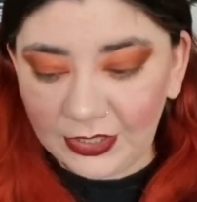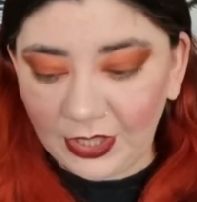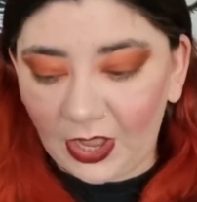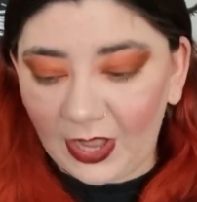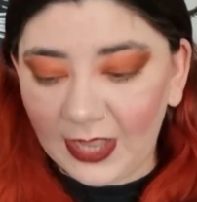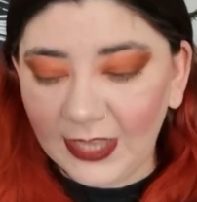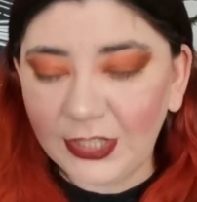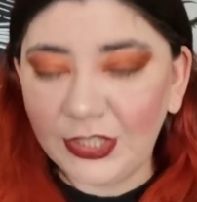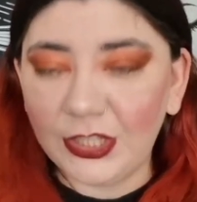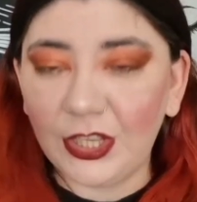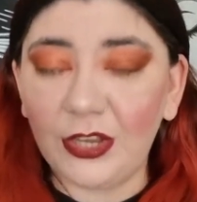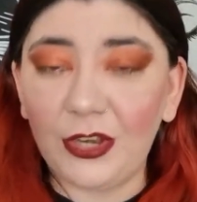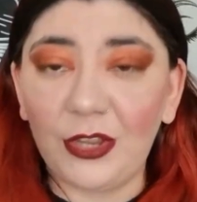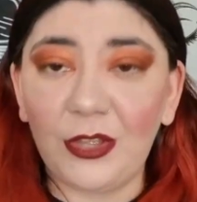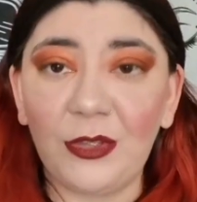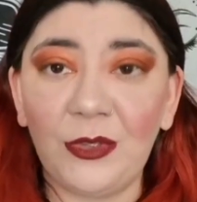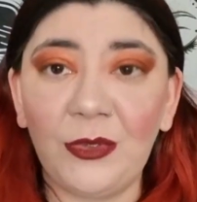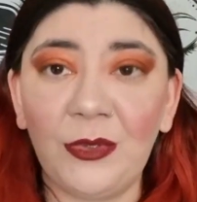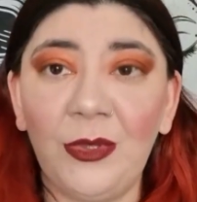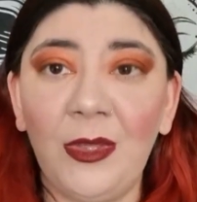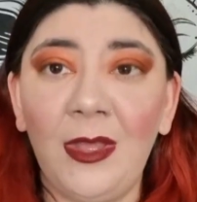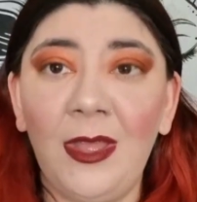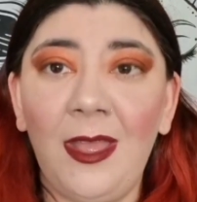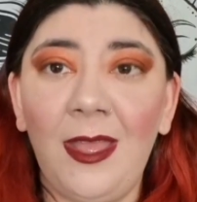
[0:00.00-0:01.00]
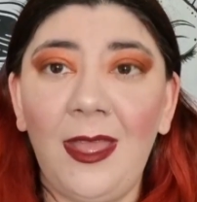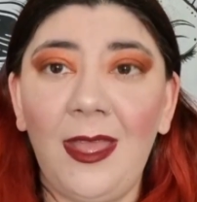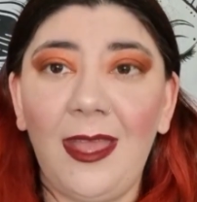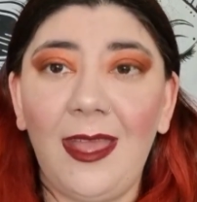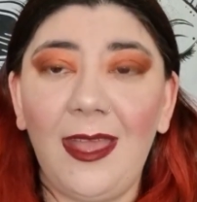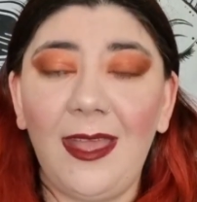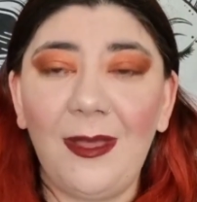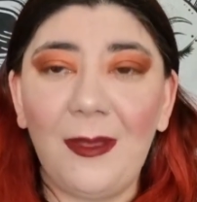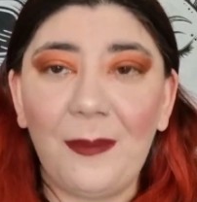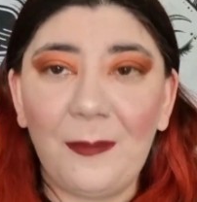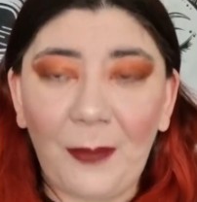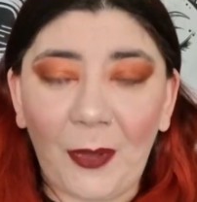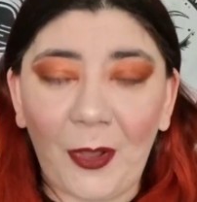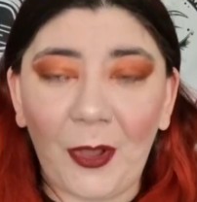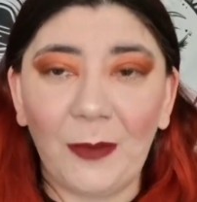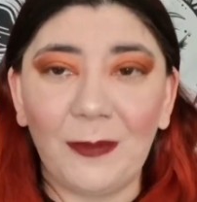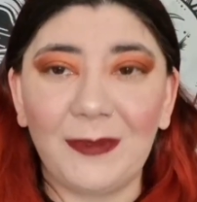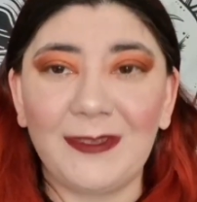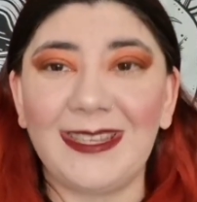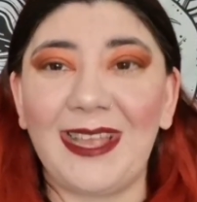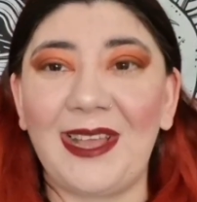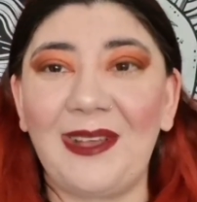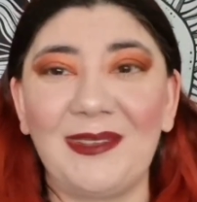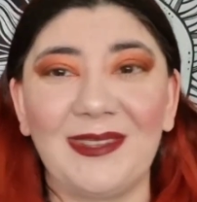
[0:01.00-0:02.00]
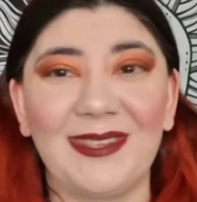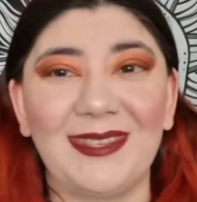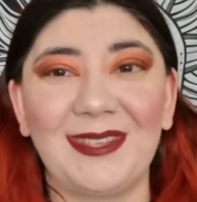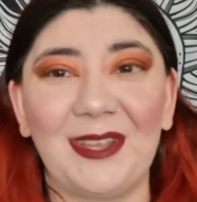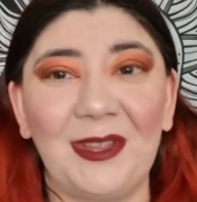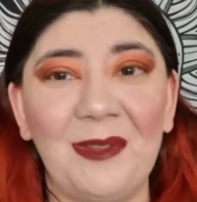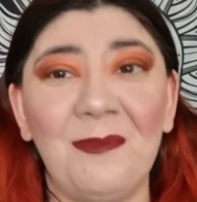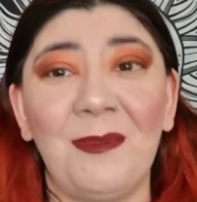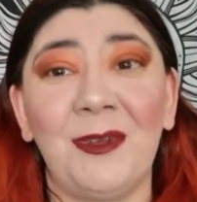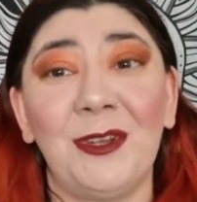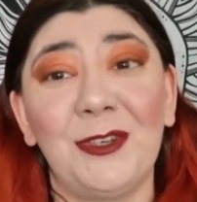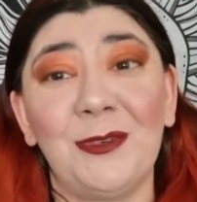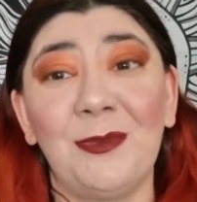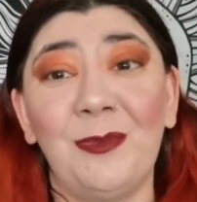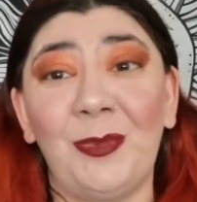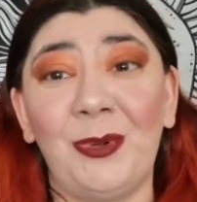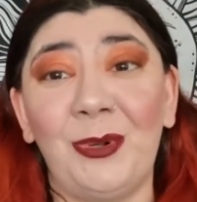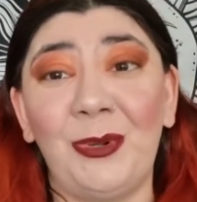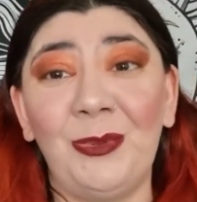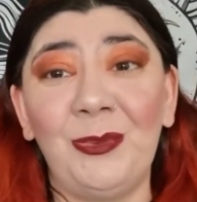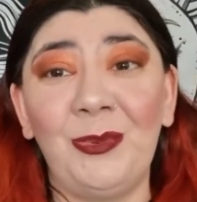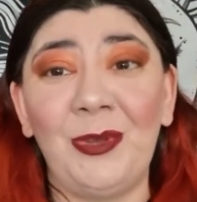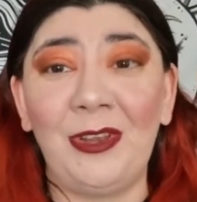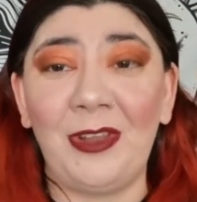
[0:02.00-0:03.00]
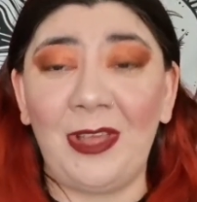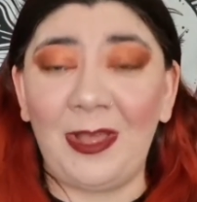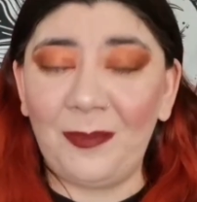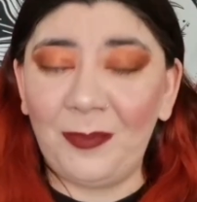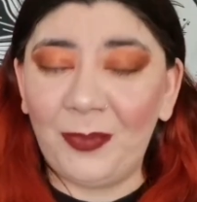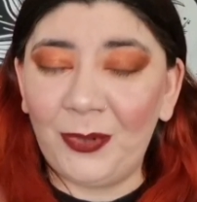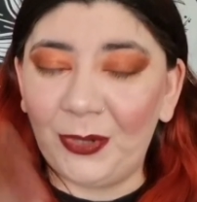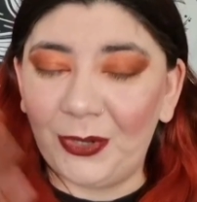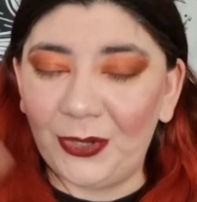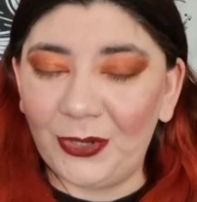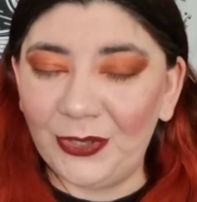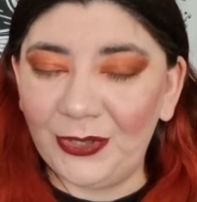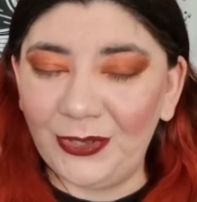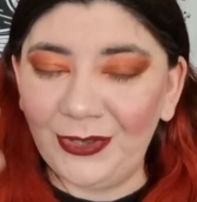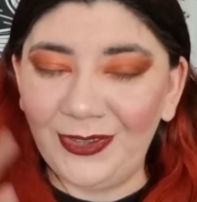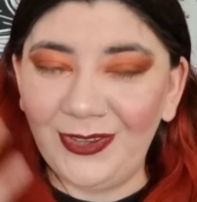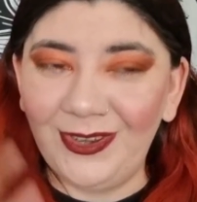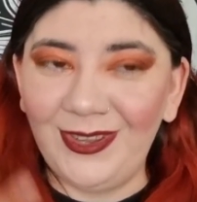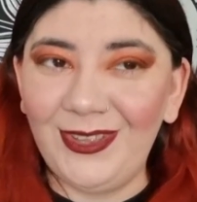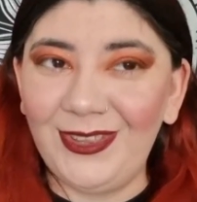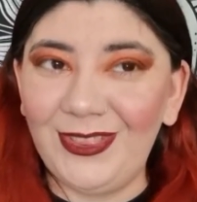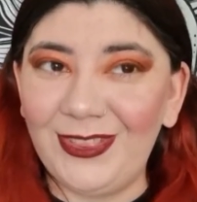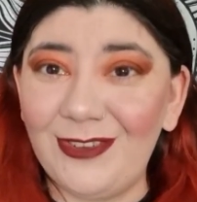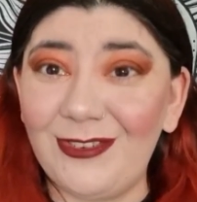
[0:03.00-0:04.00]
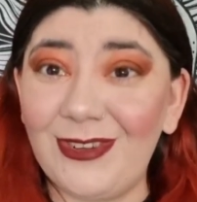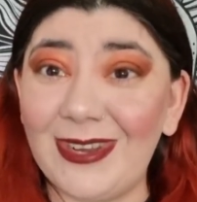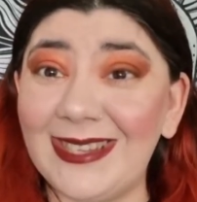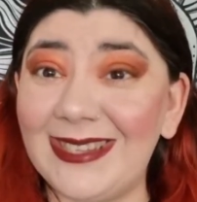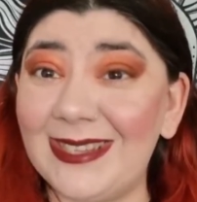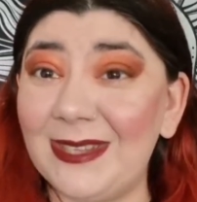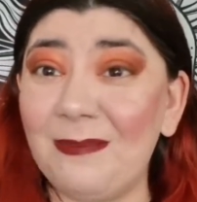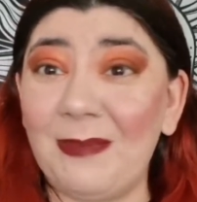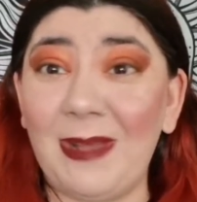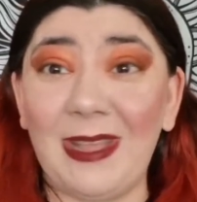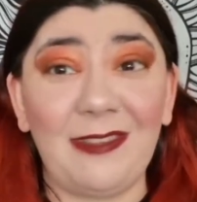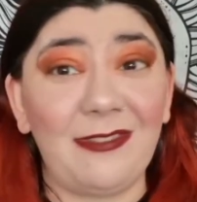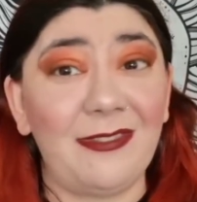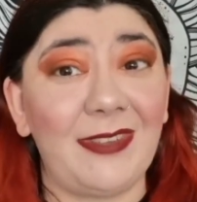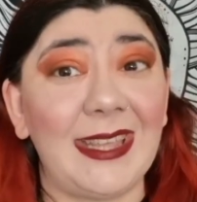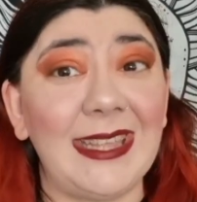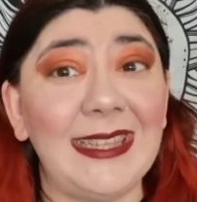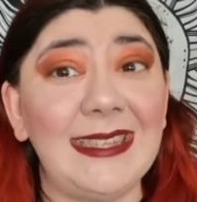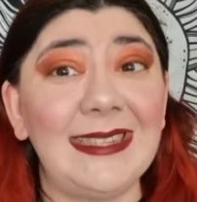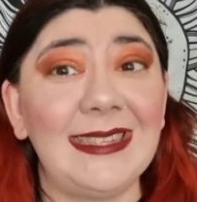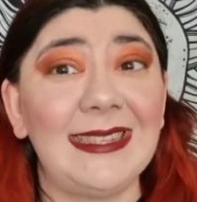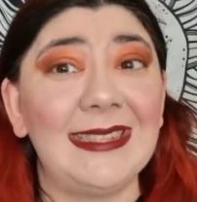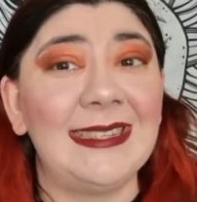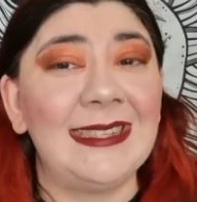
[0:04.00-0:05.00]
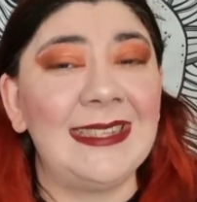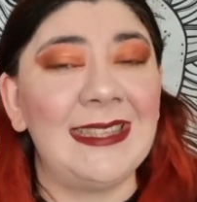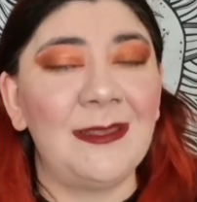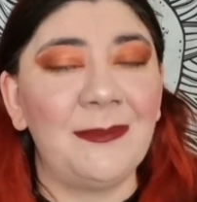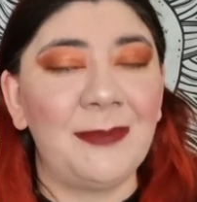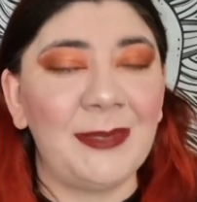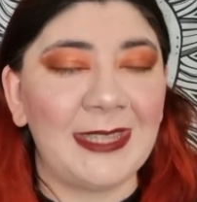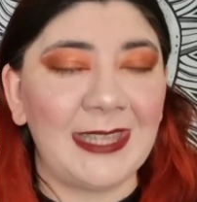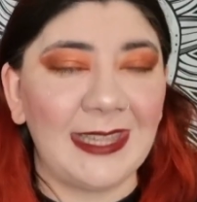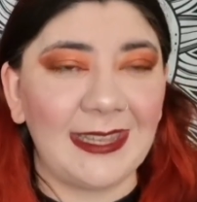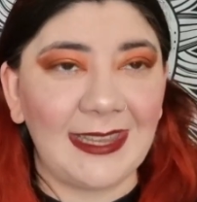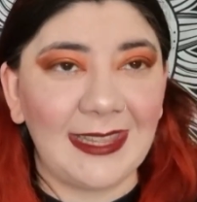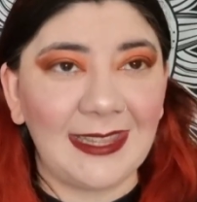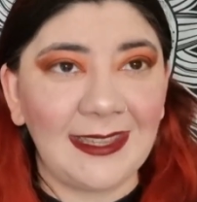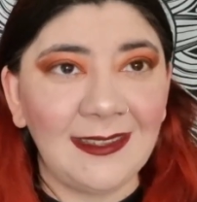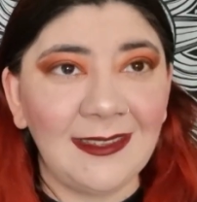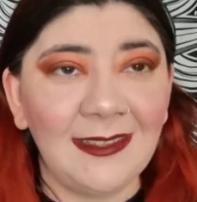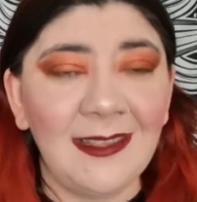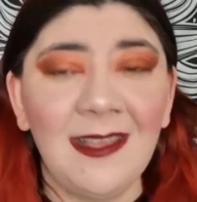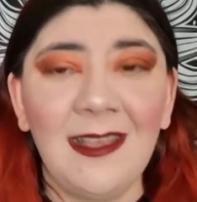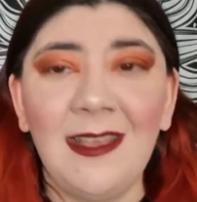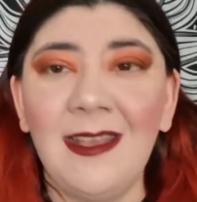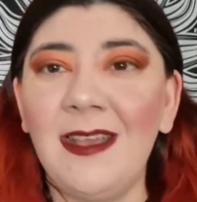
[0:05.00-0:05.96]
The eyeshadow pops out so much more when I put on the rest of my face, because in the beginning